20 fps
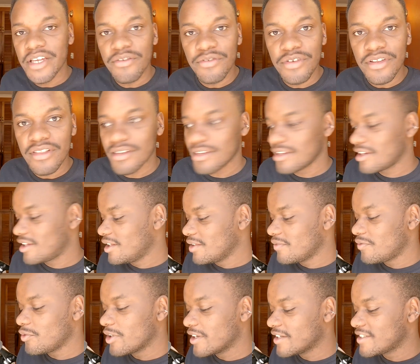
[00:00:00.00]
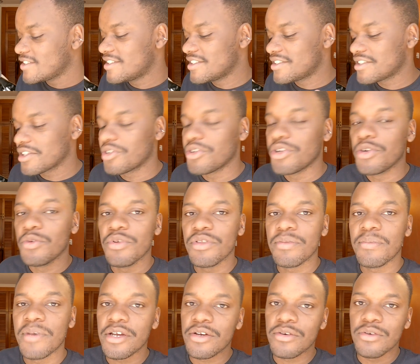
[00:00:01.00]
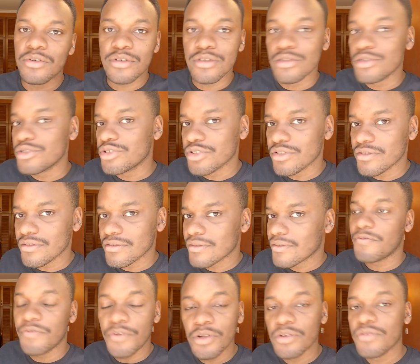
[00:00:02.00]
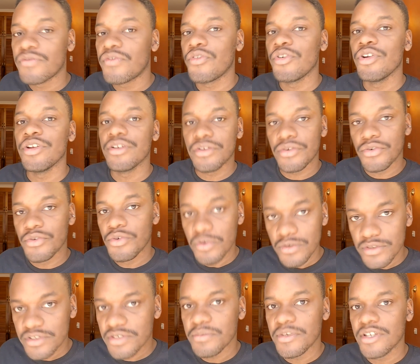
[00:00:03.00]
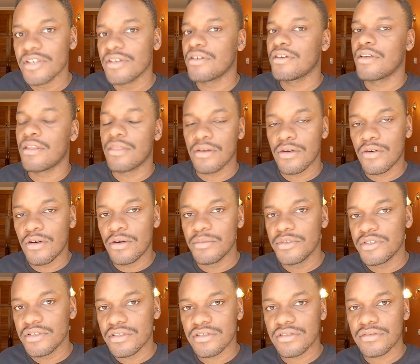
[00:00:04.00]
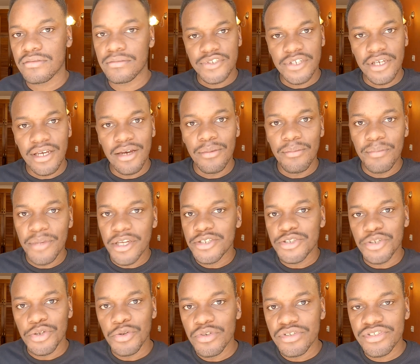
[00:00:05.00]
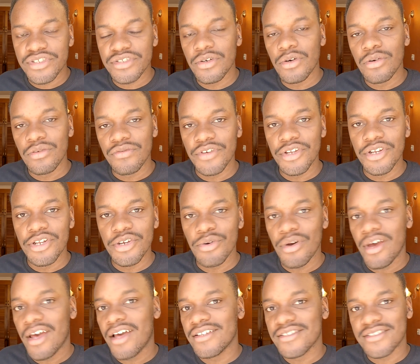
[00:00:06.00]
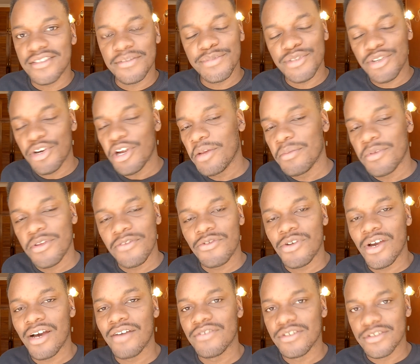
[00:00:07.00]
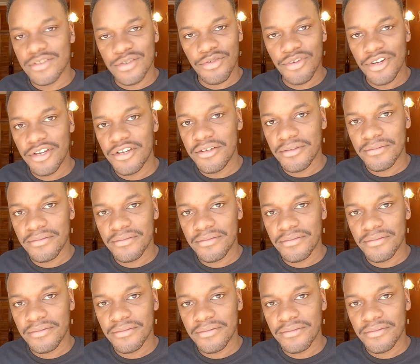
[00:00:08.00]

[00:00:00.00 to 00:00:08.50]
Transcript: everything, and if you guys disagree with my conclusion, feel free to roast me in the comments. So yeah, make sure you watch the whole video and subscribe if you haven't already.